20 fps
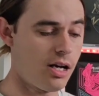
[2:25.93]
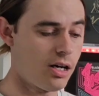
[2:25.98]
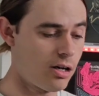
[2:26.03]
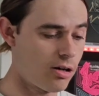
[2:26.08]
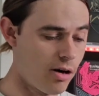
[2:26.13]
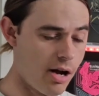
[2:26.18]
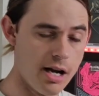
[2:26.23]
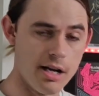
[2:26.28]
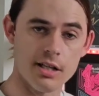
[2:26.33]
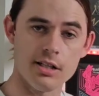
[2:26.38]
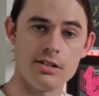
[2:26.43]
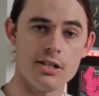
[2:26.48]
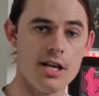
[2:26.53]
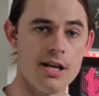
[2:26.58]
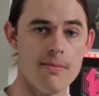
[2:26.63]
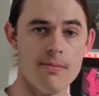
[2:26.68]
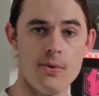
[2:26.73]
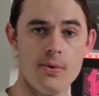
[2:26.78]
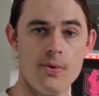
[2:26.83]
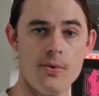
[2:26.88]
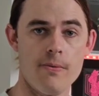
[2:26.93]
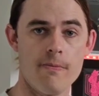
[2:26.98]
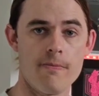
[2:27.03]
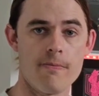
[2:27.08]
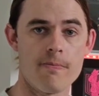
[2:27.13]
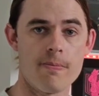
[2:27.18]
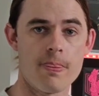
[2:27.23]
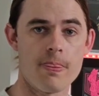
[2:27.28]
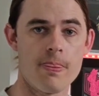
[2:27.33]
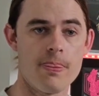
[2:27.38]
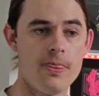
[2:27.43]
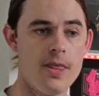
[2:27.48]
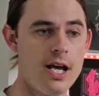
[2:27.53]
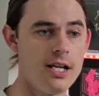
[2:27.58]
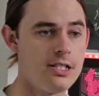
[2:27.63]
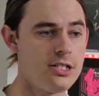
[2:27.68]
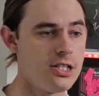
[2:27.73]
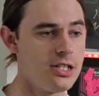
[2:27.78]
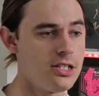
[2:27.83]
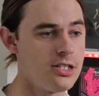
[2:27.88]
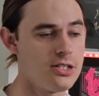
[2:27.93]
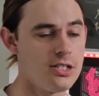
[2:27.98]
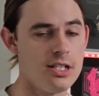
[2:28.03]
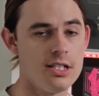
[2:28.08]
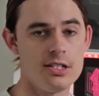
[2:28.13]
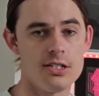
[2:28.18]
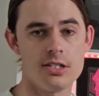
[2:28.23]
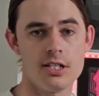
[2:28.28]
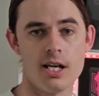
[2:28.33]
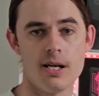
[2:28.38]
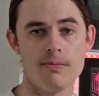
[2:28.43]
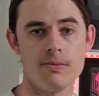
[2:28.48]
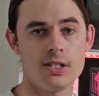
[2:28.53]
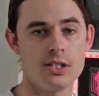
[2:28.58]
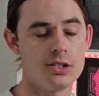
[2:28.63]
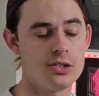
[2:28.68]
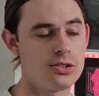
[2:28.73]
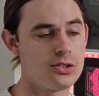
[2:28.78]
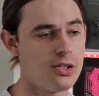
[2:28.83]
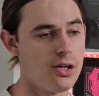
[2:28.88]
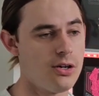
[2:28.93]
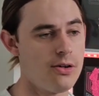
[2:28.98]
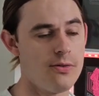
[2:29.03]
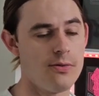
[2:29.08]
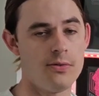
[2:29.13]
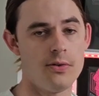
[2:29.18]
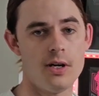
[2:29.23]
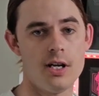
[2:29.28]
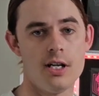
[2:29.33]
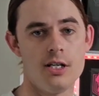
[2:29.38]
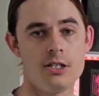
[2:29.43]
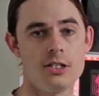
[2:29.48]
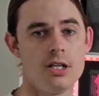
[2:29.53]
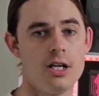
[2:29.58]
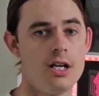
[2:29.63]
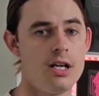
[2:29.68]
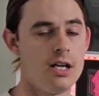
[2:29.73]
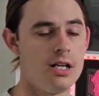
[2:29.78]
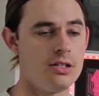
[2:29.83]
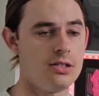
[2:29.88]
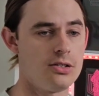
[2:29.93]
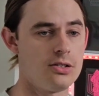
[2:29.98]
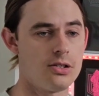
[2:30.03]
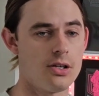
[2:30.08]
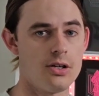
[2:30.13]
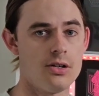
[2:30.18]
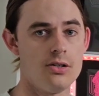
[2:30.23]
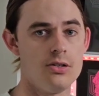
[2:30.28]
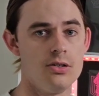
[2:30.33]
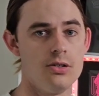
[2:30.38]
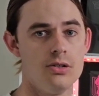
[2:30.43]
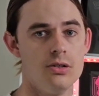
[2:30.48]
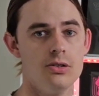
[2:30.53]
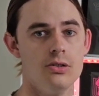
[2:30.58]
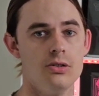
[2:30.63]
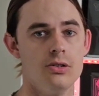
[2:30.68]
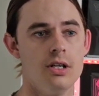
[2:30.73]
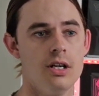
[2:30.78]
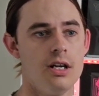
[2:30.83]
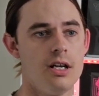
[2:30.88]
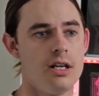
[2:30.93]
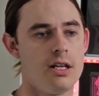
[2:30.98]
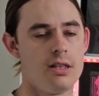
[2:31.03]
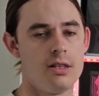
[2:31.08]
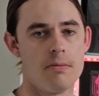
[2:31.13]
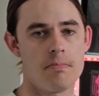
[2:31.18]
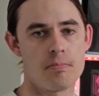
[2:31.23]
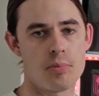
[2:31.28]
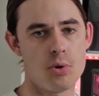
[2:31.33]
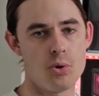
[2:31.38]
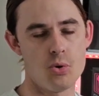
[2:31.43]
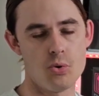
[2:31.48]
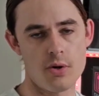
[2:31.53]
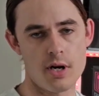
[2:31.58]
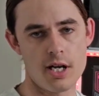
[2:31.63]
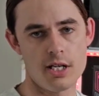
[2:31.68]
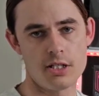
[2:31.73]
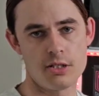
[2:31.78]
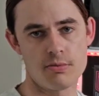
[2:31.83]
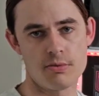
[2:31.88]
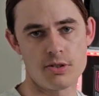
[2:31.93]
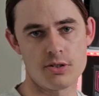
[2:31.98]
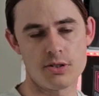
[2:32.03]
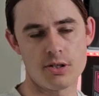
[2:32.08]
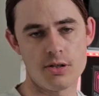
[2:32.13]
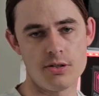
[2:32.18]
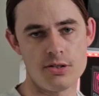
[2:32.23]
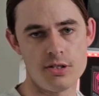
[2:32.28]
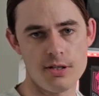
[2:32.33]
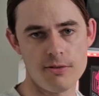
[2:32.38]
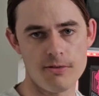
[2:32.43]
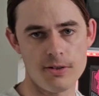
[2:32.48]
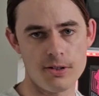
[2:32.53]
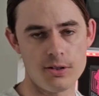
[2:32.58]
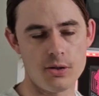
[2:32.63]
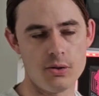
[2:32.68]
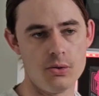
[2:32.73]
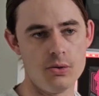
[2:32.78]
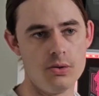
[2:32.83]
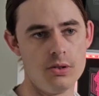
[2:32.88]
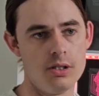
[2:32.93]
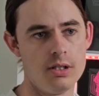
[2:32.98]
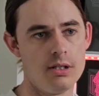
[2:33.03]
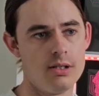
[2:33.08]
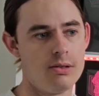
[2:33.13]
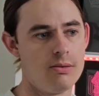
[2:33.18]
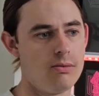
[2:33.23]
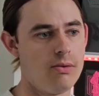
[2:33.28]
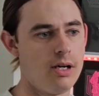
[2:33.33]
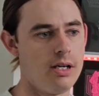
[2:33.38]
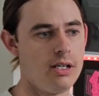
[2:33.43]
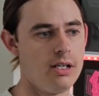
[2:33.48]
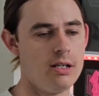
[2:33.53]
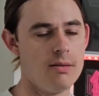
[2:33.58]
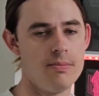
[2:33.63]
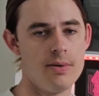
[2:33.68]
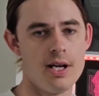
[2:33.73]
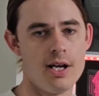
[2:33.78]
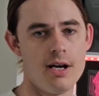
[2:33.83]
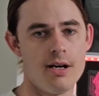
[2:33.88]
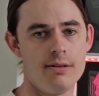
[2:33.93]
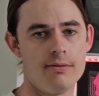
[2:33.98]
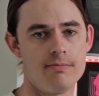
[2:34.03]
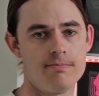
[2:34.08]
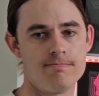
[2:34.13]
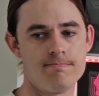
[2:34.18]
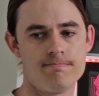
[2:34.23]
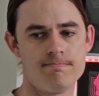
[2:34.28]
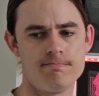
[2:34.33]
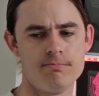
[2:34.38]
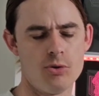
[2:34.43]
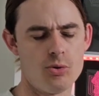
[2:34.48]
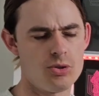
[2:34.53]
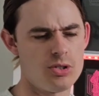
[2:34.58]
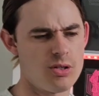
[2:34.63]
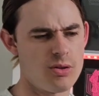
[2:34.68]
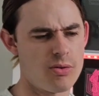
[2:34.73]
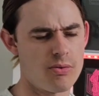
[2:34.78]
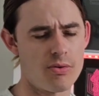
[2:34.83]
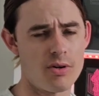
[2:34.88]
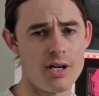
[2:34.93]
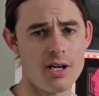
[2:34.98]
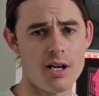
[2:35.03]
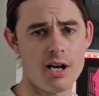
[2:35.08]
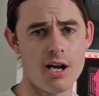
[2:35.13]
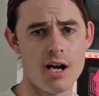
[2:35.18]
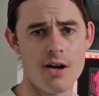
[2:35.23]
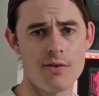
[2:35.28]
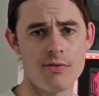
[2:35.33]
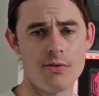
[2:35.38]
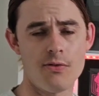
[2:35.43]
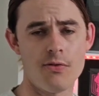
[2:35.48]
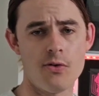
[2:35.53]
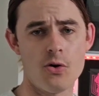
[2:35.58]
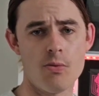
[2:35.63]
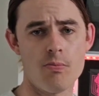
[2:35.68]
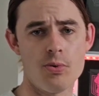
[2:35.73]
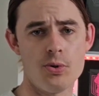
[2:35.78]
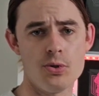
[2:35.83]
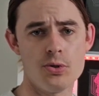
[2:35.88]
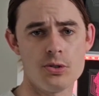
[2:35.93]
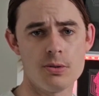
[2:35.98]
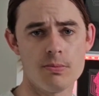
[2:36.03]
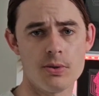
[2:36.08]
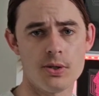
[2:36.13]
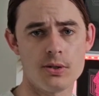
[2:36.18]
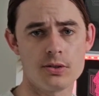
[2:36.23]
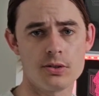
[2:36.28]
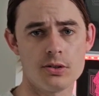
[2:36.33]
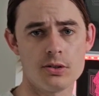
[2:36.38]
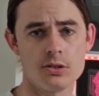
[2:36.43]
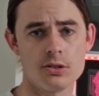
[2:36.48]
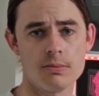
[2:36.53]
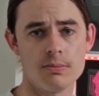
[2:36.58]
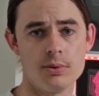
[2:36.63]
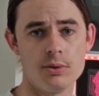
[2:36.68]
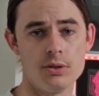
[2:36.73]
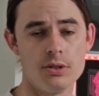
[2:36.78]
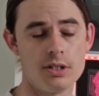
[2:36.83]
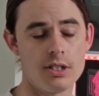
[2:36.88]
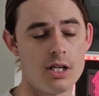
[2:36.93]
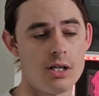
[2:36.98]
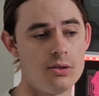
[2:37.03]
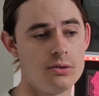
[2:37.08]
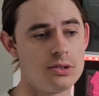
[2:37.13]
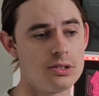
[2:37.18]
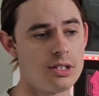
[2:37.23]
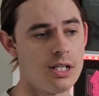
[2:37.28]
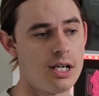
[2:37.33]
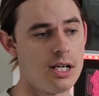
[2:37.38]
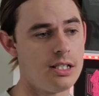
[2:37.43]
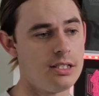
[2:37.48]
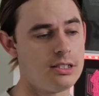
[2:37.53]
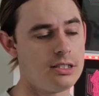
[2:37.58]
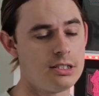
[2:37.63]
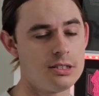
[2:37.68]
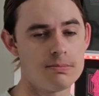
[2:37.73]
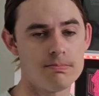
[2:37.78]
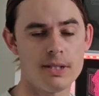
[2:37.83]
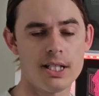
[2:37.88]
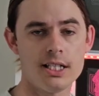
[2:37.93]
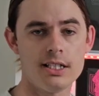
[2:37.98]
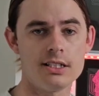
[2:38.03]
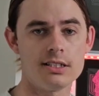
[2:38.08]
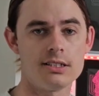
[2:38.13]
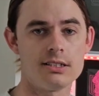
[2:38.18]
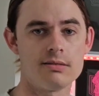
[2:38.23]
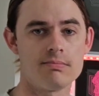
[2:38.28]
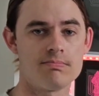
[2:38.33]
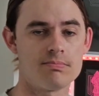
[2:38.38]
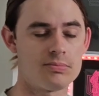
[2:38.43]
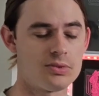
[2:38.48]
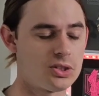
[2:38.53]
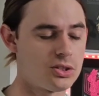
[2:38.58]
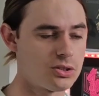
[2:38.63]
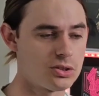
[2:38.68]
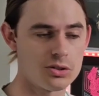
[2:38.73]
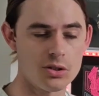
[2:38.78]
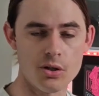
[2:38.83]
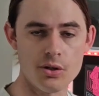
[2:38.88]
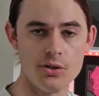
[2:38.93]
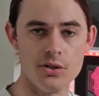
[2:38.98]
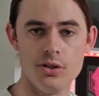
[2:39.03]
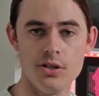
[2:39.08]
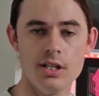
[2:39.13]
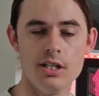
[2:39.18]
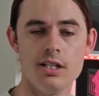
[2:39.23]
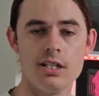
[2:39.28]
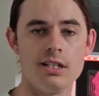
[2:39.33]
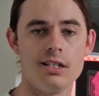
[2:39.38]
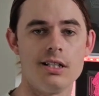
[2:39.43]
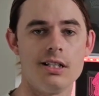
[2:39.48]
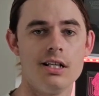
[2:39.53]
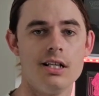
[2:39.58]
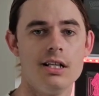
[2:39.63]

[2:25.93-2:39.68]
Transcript: great example. That just did something so fresh and so new. The pull rates were so difficult. One in about, 3.5 or 4 booster boxes to pull a Gold Star. It just made it so unique.